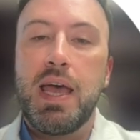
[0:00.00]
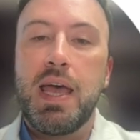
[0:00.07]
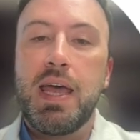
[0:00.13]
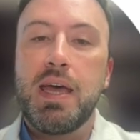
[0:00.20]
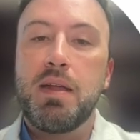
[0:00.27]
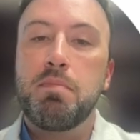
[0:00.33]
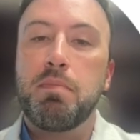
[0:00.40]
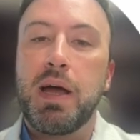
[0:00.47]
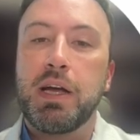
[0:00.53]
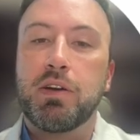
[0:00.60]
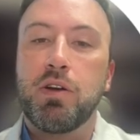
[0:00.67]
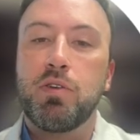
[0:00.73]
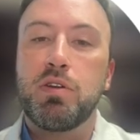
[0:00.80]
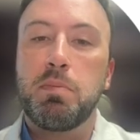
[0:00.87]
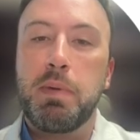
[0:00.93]
and
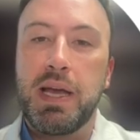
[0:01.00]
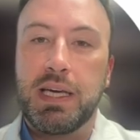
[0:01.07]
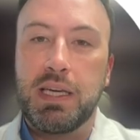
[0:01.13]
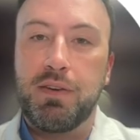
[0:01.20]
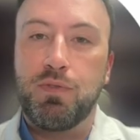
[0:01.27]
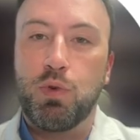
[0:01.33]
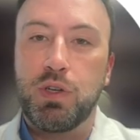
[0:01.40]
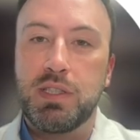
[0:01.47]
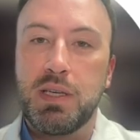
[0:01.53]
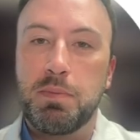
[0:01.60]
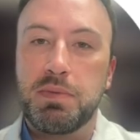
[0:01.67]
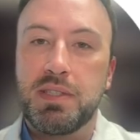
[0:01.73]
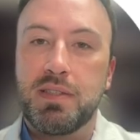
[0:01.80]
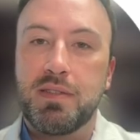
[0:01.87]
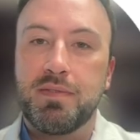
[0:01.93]
micro DeBakey
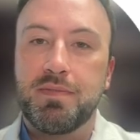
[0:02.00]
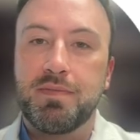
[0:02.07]
forceps.